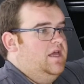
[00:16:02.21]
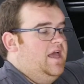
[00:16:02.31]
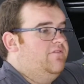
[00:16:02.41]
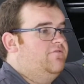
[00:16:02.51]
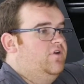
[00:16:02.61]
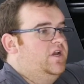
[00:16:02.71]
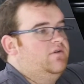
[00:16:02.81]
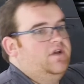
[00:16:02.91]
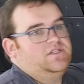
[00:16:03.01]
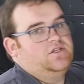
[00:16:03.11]
If for any
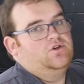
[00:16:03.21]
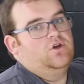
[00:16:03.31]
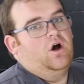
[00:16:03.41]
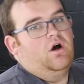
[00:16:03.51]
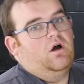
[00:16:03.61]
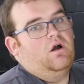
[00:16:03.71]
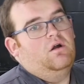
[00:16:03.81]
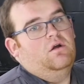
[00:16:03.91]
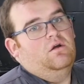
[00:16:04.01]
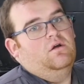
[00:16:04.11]
reason you are
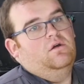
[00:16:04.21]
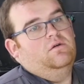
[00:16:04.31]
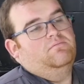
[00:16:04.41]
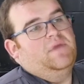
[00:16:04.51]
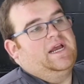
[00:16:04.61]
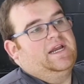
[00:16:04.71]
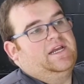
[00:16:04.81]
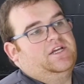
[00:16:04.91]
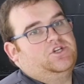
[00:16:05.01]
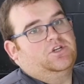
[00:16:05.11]
making
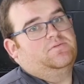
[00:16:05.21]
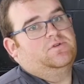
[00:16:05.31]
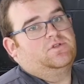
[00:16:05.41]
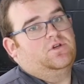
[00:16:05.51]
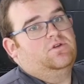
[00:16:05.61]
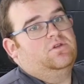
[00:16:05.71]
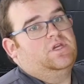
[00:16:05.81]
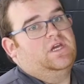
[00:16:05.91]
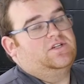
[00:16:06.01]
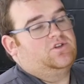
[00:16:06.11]
any adjustments to
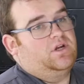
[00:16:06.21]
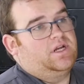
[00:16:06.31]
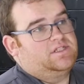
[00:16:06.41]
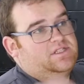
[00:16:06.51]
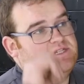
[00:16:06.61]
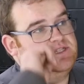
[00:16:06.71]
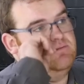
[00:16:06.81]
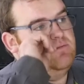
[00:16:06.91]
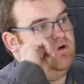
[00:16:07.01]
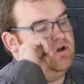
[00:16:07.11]
the hydraulic
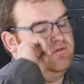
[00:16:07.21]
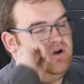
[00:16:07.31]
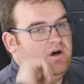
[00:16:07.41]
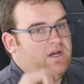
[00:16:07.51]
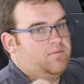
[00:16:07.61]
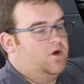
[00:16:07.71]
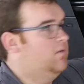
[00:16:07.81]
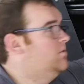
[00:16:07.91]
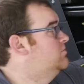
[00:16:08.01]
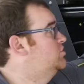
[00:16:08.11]
system or you've got any
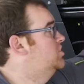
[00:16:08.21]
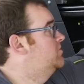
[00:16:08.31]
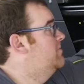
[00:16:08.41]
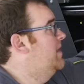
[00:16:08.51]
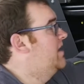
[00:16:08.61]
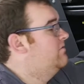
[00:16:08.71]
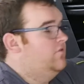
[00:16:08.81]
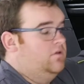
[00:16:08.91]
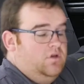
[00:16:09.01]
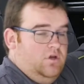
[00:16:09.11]
problems, just be
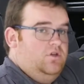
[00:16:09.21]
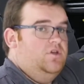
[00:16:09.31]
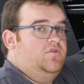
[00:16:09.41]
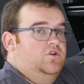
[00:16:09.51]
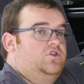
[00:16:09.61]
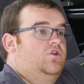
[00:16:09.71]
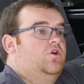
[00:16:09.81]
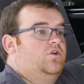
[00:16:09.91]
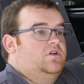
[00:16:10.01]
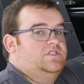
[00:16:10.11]
mindful you've got
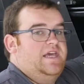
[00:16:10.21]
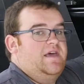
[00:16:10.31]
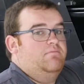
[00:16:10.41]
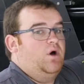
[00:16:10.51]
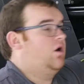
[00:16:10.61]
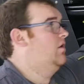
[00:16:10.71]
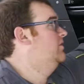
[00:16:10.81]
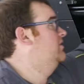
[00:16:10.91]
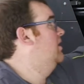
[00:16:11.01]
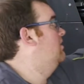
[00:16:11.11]
210 bar
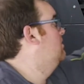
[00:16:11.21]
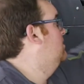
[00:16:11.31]
in there.